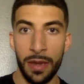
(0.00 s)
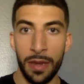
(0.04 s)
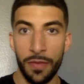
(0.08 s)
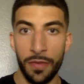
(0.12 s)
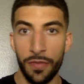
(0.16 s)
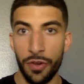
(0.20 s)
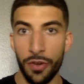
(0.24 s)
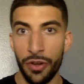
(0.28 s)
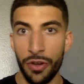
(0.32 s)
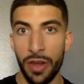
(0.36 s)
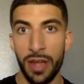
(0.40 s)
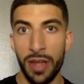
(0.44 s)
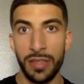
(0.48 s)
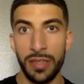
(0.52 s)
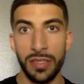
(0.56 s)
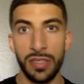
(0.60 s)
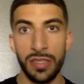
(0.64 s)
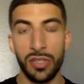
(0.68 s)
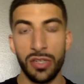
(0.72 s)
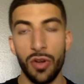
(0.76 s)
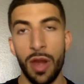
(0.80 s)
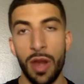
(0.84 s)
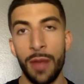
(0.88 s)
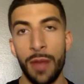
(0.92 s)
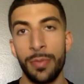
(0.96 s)
And if you're not
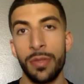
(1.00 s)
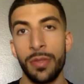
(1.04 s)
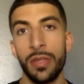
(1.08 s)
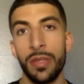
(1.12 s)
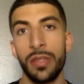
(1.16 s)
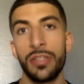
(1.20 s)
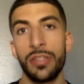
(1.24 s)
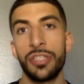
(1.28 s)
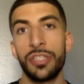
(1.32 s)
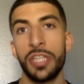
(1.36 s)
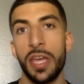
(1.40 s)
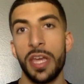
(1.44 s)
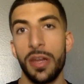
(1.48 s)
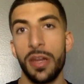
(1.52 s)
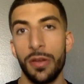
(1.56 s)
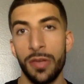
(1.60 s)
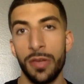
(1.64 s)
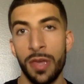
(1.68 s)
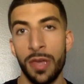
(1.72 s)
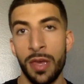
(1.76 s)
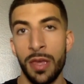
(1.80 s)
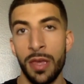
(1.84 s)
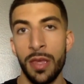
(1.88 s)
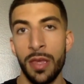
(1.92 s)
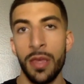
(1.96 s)
subscribed to the
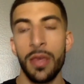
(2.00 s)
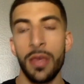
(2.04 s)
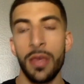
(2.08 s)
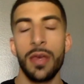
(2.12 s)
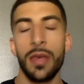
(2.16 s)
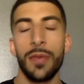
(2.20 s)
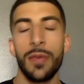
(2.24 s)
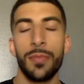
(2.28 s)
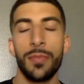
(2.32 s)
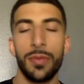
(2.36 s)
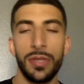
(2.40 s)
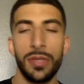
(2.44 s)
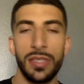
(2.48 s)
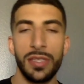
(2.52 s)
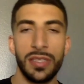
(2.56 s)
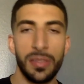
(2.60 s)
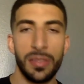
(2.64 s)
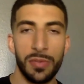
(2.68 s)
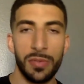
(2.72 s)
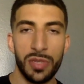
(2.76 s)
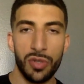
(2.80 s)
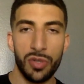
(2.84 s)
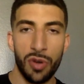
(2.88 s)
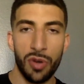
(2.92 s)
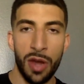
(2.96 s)
channel yet, please
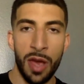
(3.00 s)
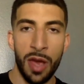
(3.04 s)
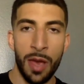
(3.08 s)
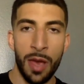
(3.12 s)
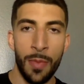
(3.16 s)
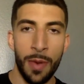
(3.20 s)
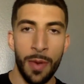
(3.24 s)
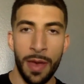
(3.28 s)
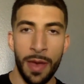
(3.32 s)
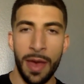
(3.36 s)
subscribe.